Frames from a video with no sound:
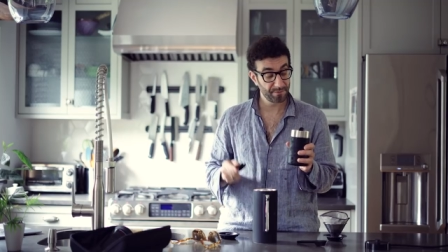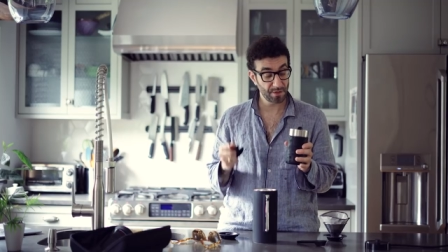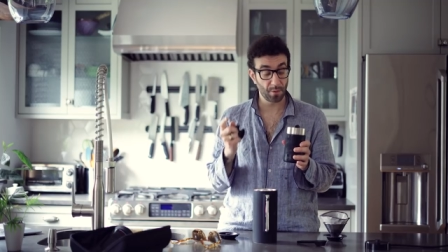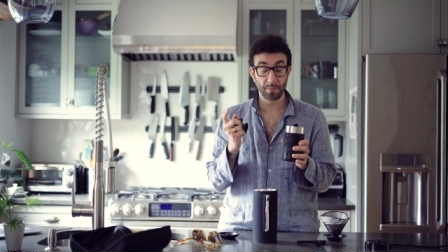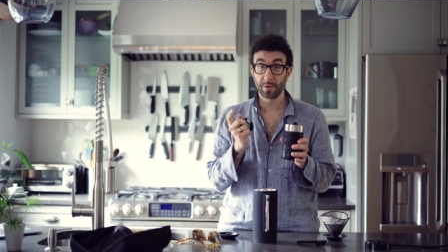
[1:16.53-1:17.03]

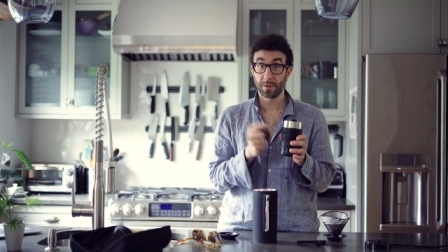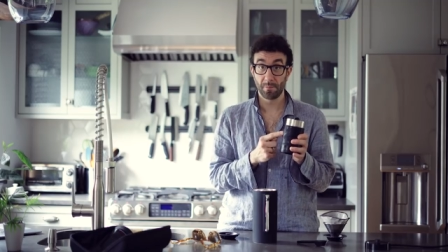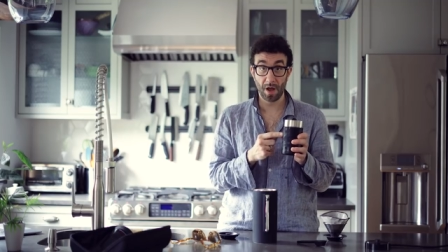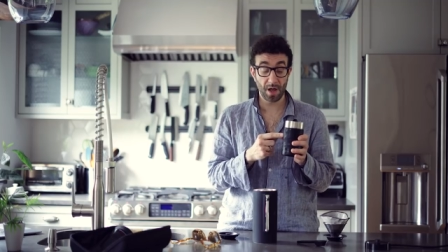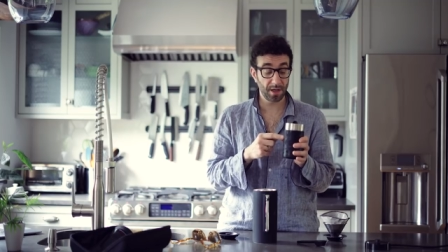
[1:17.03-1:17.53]
So
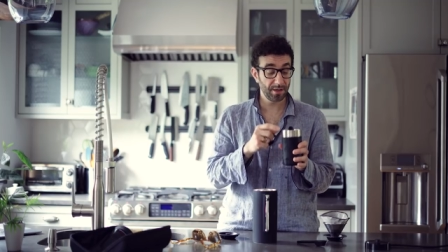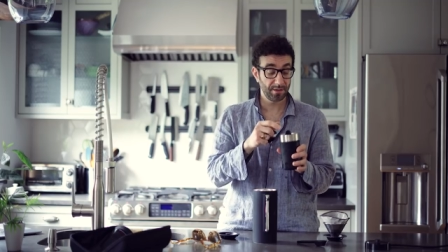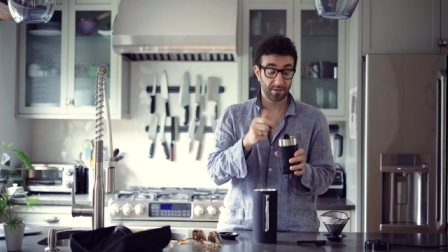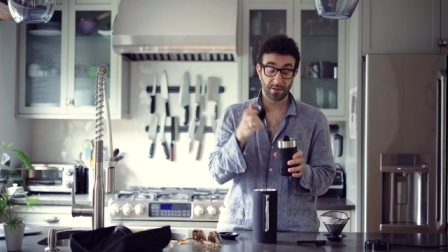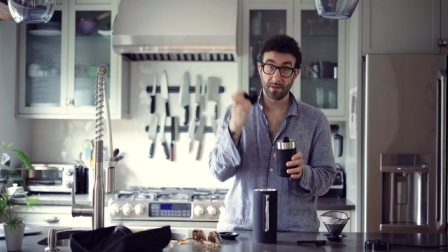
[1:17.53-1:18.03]
mug,
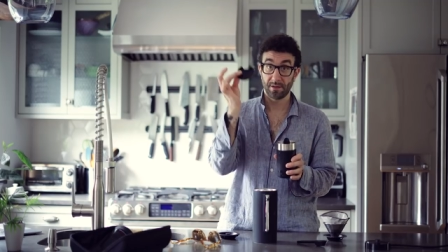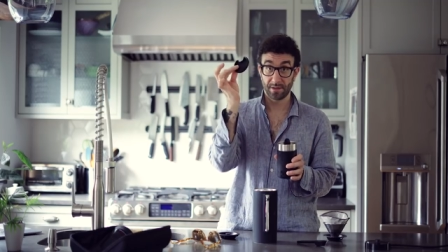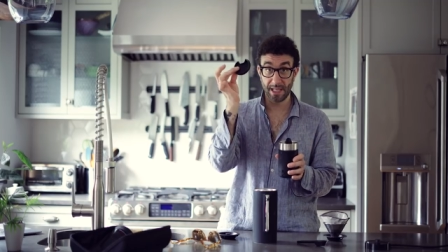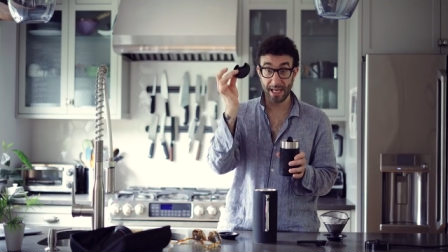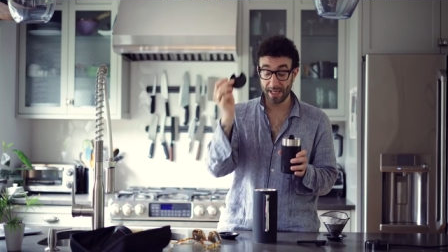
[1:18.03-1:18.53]

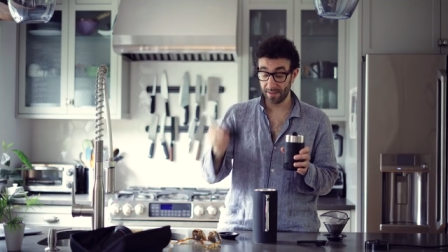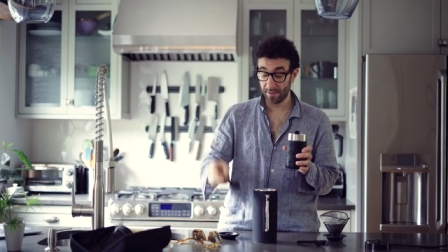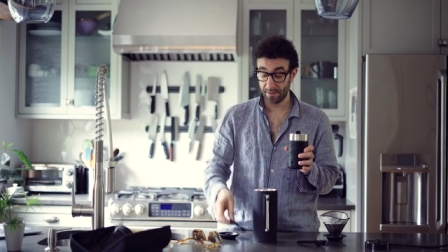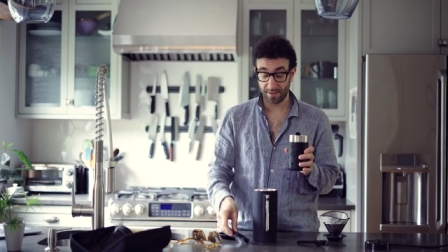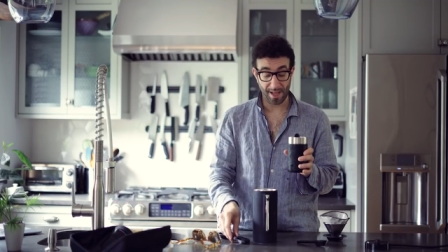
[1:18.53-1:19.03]
lid,
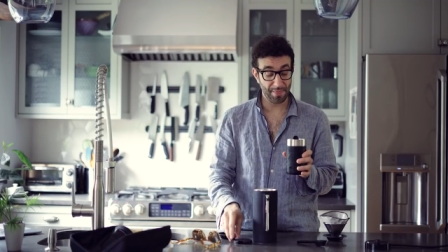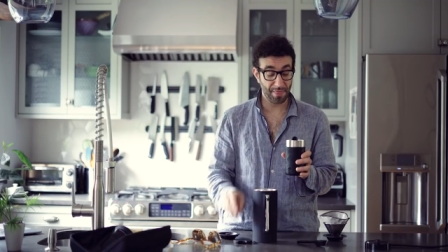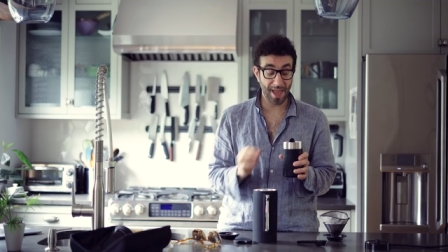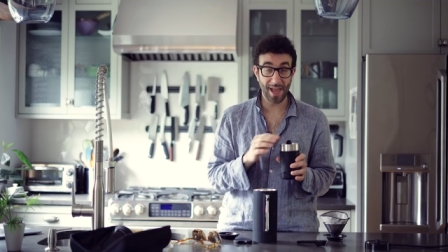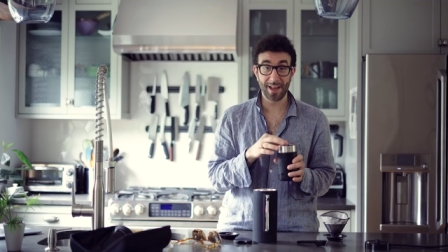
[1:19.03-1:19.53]
and
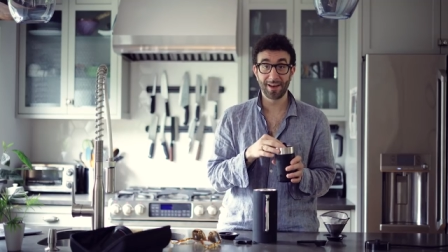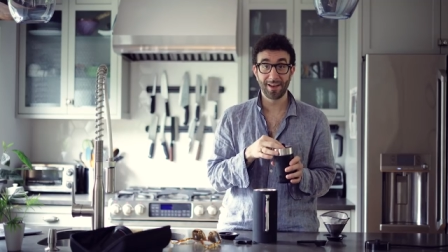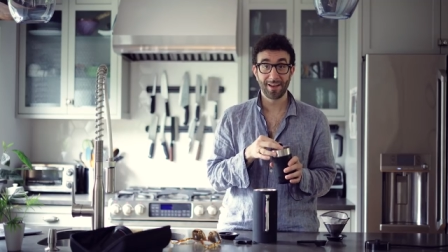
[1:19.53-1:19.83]
then